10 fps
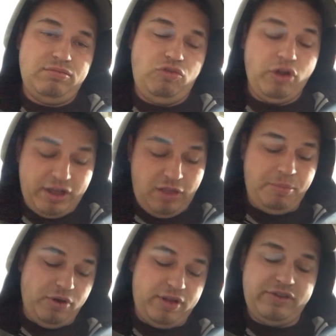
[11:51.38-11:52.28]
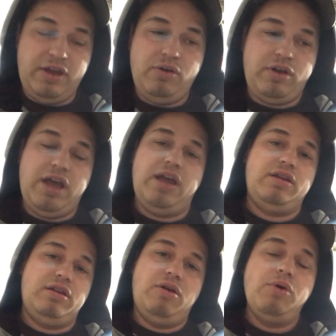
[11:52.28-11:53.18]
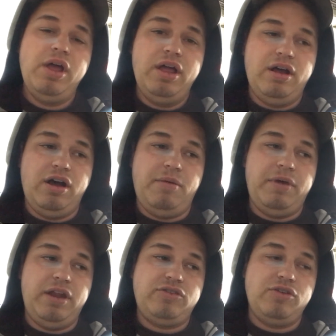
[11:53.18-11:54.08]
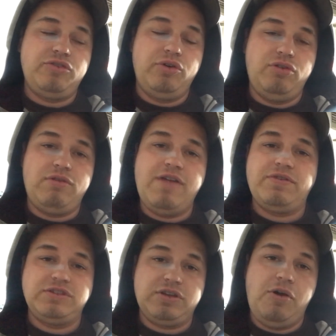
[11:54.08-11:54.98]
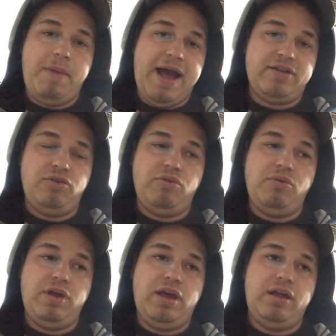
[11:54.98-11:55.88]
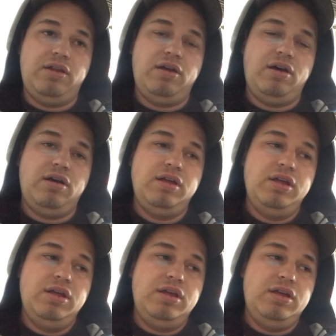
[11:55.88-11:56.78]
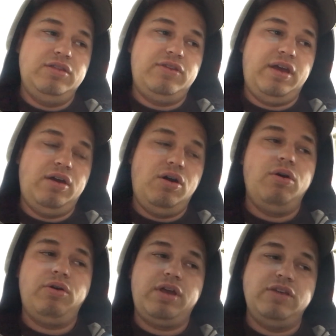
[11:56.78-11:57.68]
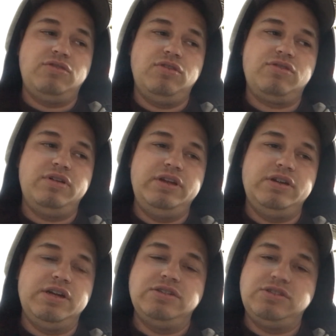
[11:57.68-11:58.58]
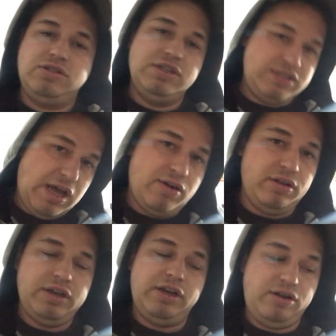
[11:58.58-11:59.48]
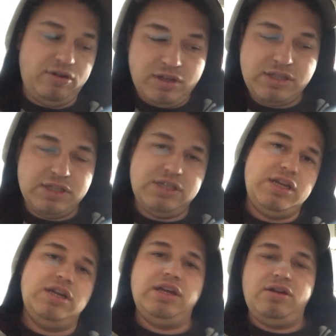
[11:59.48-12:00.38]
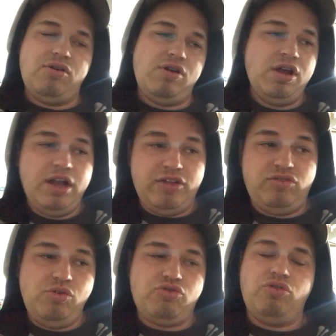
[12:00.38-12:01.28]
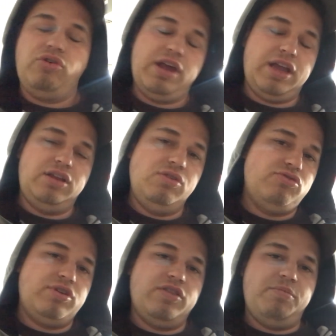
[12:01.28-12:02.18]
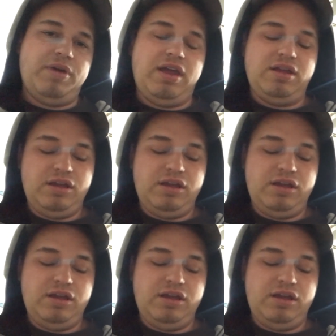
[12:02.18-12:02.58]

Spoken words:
look at the book and say, okay, and it's also a good reference to go back to and say, oh, okay, so this cleaner has this alkalinity or this acidity, or it's neutral and I can use it on the paint.